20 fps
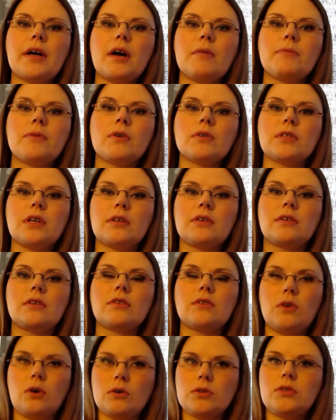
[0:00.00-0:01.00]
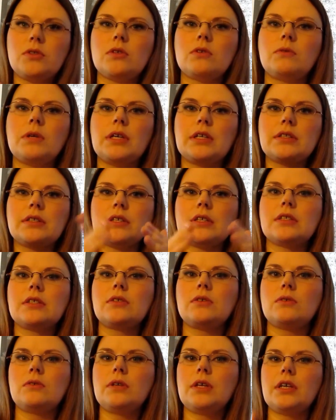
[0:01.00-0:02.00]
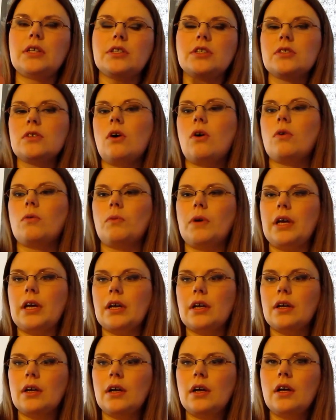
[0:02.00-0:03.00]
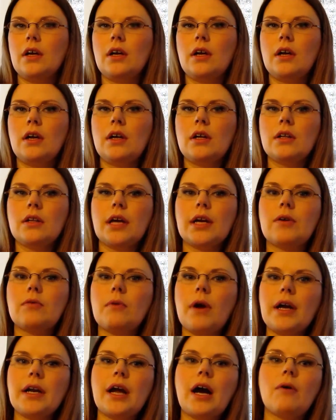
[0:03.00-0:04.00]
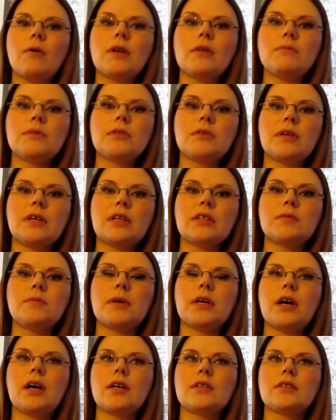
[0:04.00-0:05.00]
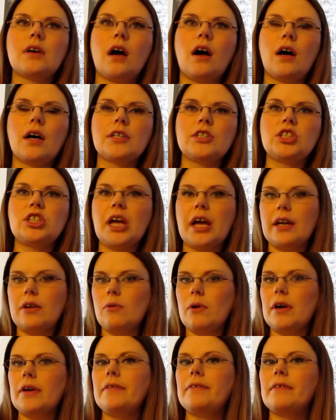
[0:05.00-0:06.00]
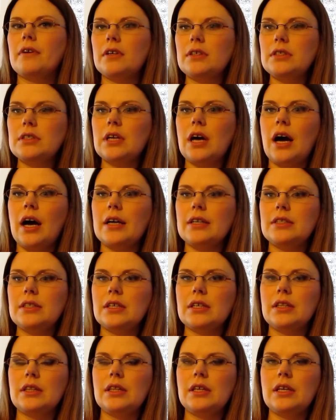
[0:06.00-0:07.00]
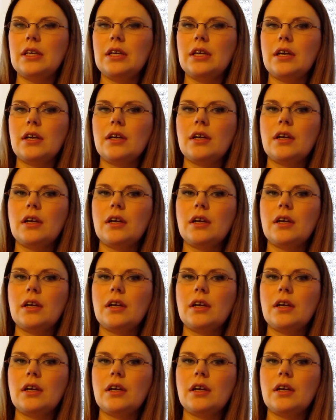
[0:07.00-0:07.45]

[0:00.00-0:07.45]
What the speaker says: up those 2 weeks into each its own week. Like right now what I'm doing is because on January 1st, I did the